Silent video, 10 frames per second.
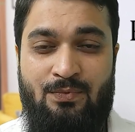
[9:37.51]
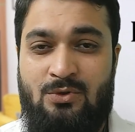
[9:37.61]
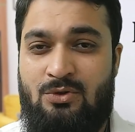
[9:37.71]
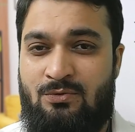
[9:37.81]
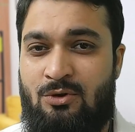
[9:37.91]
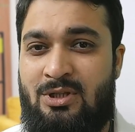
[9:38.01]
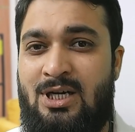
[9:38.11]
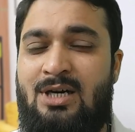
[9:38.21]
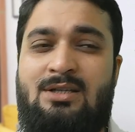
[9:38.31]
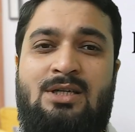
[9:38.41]
So for
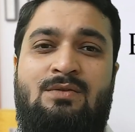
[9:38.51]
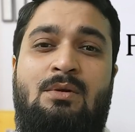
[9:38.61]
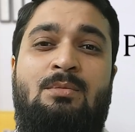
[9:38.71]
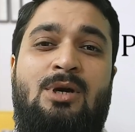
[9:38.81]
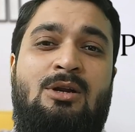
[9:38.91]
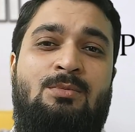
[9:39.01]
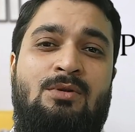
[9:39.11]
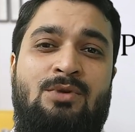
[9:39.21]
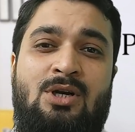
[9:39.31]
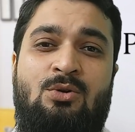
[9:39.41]
that, there will be multiple
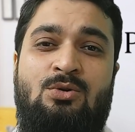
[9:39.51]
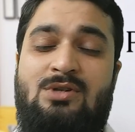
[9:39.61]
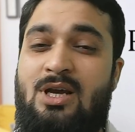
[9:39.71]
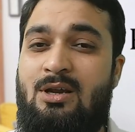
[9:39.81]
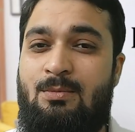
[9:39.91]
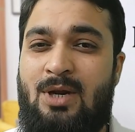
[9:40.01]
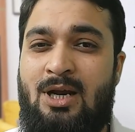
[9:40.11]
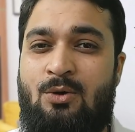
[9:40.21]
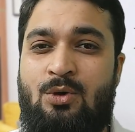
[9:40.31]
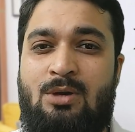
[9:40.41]
videos like replying
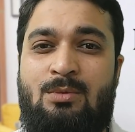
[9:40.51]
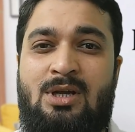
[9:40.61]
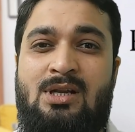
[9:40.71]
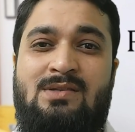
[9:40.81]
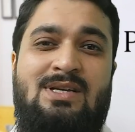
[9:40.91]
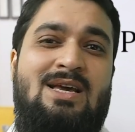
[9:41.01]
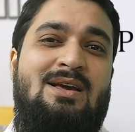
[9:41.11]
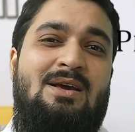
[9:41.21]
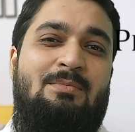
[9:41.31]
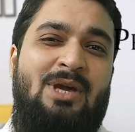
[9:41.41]
to emails,
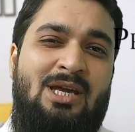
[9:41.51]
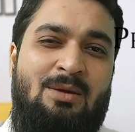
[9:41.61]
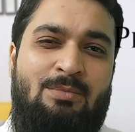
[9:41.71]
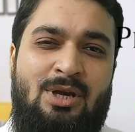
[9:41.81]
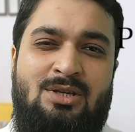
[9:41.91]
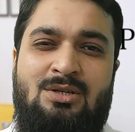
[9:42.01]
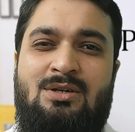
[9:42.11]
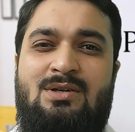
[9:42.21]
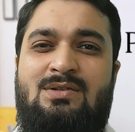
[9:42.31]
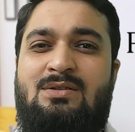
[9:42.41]
making
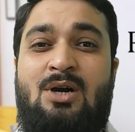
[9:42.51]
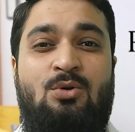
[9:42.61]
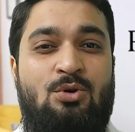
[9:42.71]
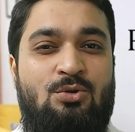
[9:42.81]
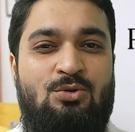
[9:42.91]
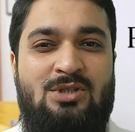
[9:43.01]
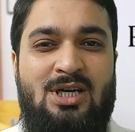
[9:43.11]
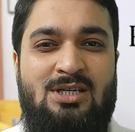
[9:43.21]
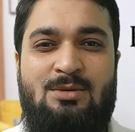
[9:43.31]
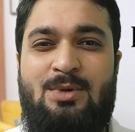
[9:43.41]
pictures, how to use
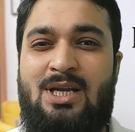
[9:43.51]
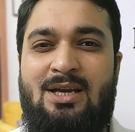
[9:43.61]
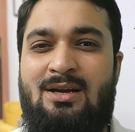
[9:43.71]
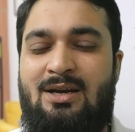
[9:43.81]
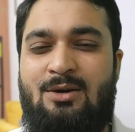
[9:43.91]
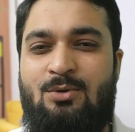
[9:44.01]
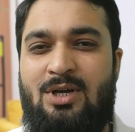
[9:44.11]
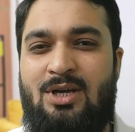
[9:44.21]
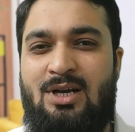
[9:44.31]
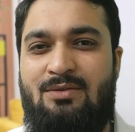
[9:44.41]
ChatGPT in day-to-day -day
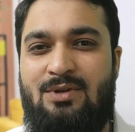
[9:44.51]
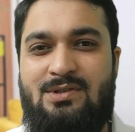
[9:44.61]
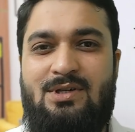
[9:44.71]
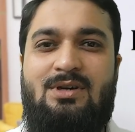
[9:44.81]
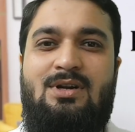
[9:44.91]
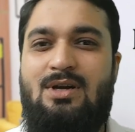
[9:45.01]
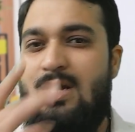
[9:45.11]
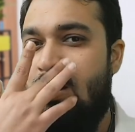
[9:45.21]
life, etc.